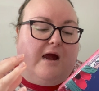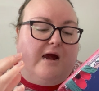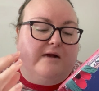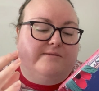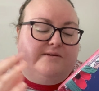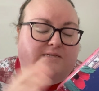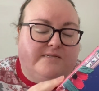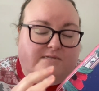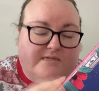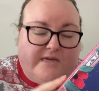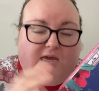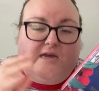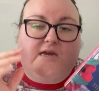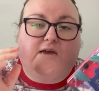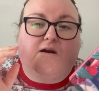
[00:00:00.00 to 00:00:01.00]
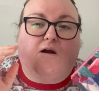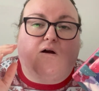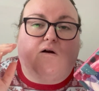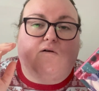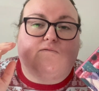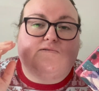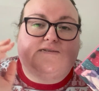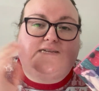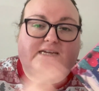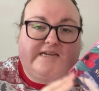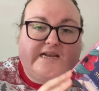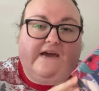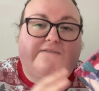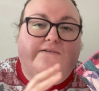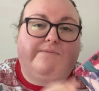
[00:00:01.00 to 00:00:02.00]
This is a year of
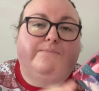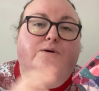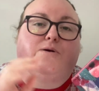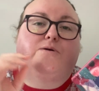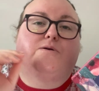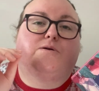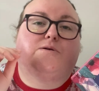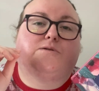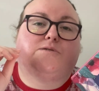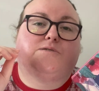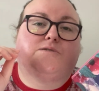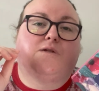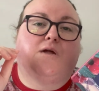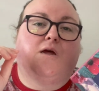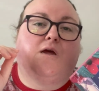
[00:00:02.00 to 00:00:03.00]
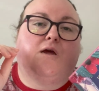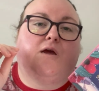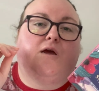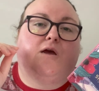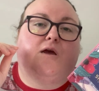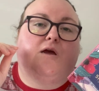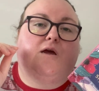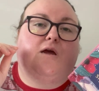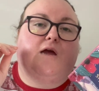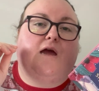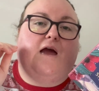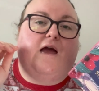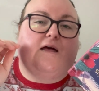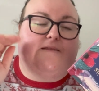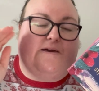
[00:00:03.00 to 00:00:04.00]
DNFing books
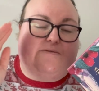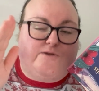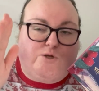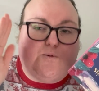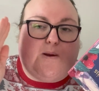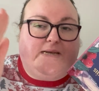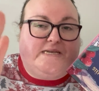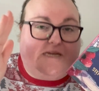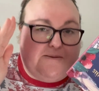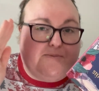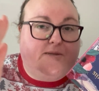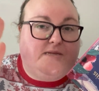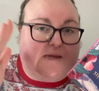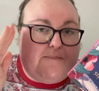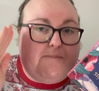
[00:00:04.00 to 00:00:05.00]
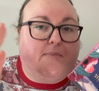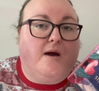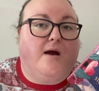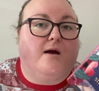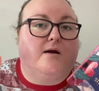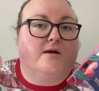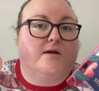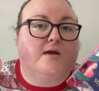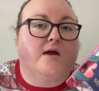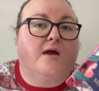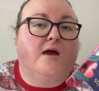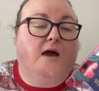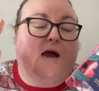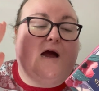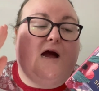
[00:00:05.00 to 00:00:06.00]
at like the 20% mark,
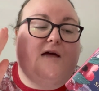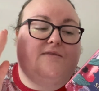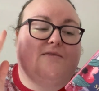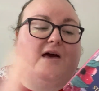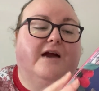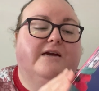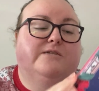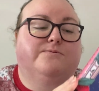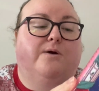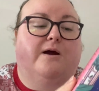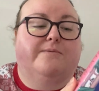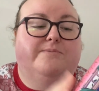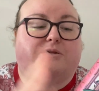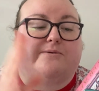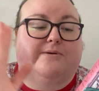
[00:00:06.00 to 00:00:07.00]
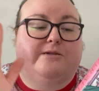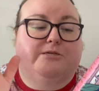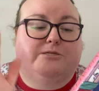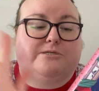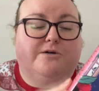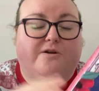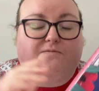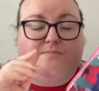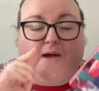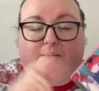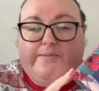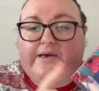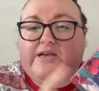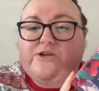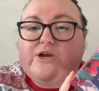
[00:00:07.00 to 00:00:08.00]
and that is what I'm doing. So if by
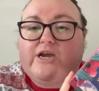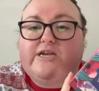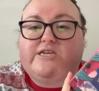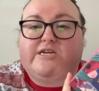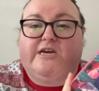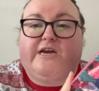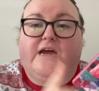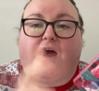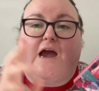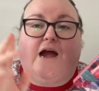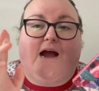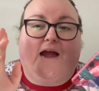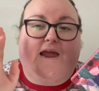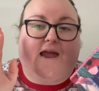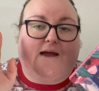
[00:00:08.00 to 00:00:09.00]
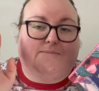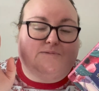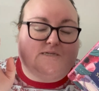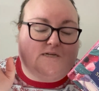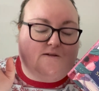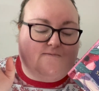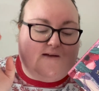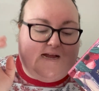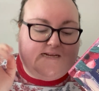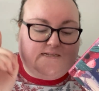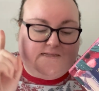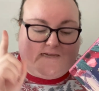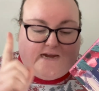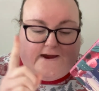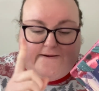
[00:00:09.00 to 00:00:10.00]
page 80 I am still finding
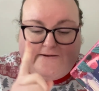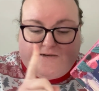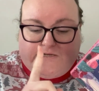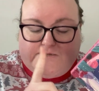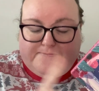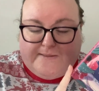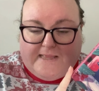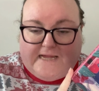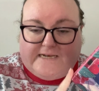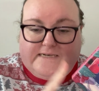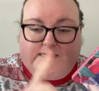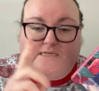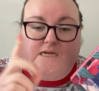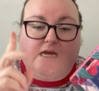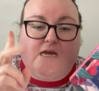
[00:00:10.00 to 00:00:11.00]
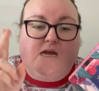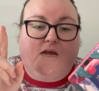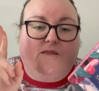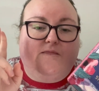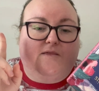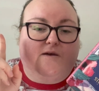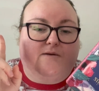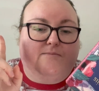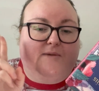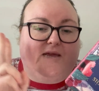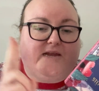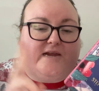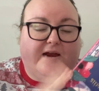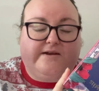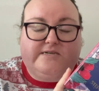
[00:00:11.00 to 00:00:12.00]
the characters bland, the
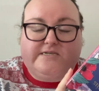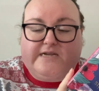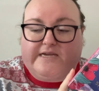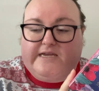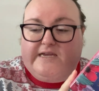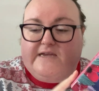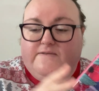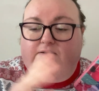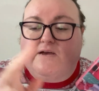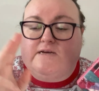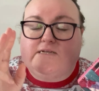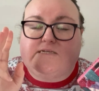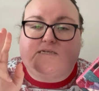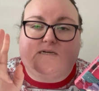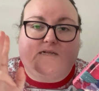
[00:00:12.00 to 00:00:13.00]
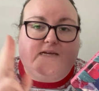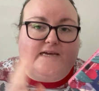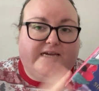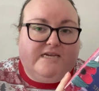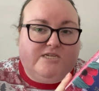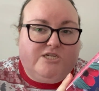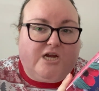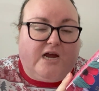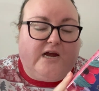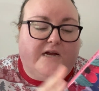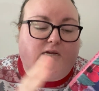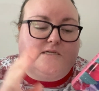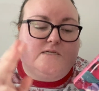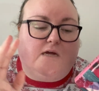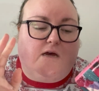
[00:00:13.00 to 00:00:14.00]
main character naive, still hating
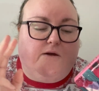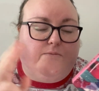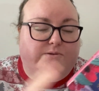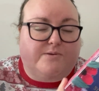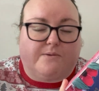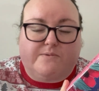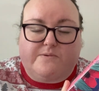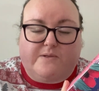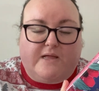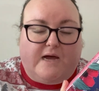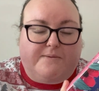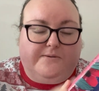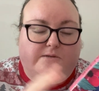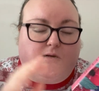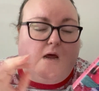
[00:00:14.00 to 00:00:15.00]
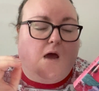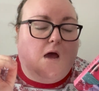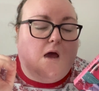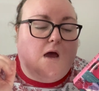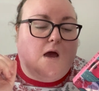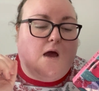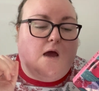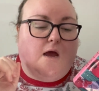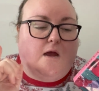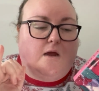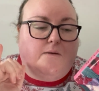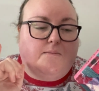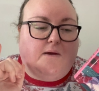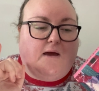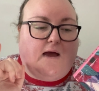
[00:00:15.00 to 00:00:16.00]
Jax, which probably will happen,
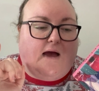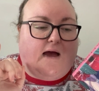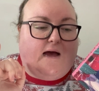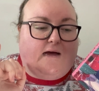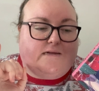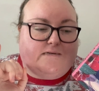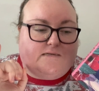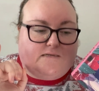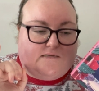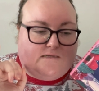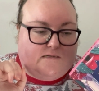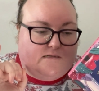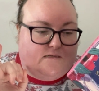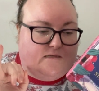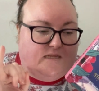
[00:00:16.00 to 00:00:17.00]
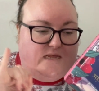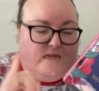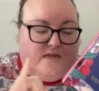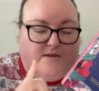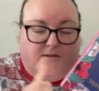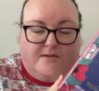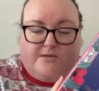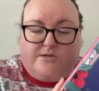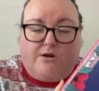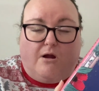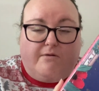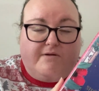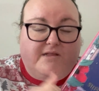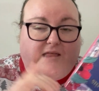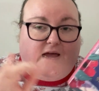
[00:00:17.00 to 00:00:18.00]
and the
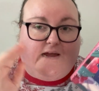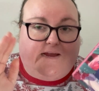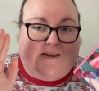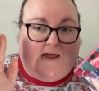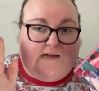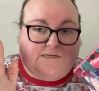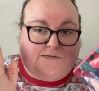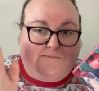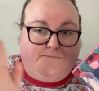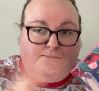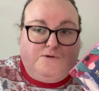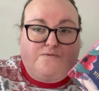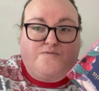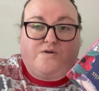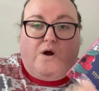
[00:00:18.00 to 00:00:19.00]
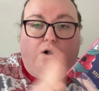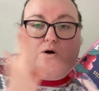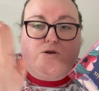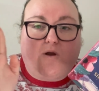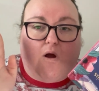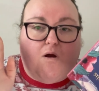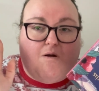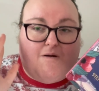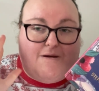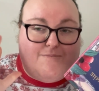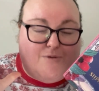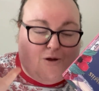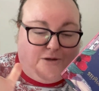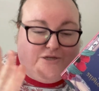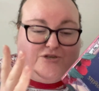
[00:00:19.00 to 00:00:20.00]
storyline hasn't moved on, or I'm
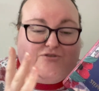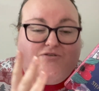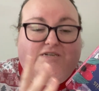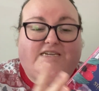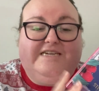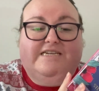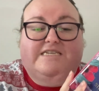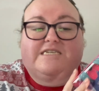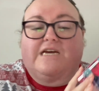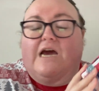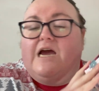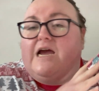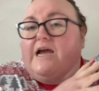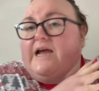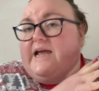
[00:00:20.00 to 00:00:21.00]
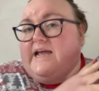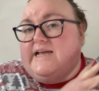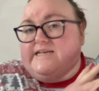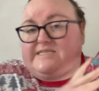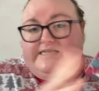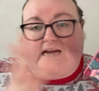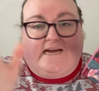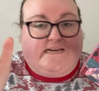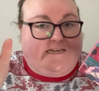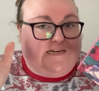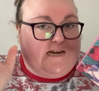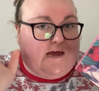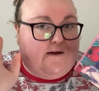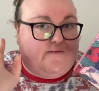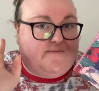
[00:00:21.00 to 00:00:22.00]
not intrigued, it's getting
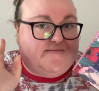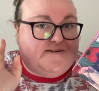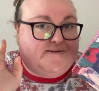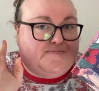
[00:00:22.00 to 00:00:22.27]
DNF'd.